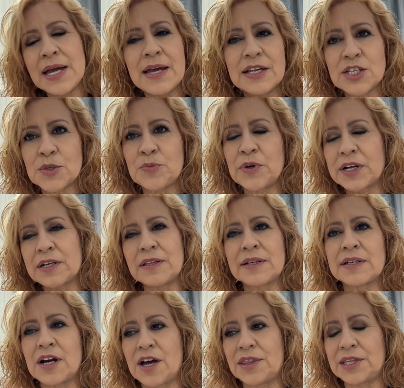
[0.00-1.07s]
sprinkle
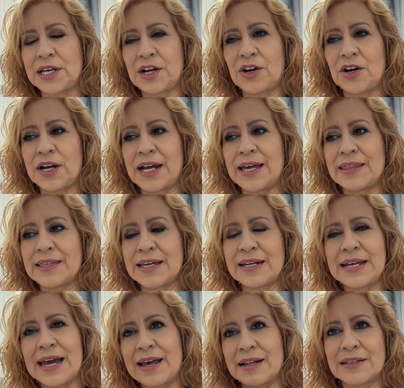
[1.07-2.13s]
it on there, and then
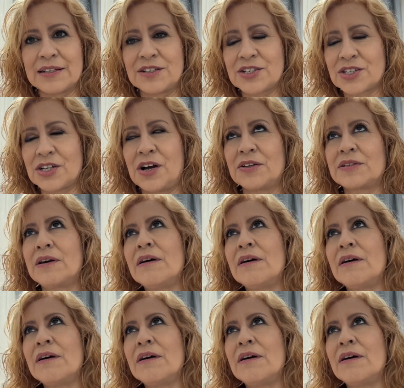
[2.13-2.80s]
add a little salt.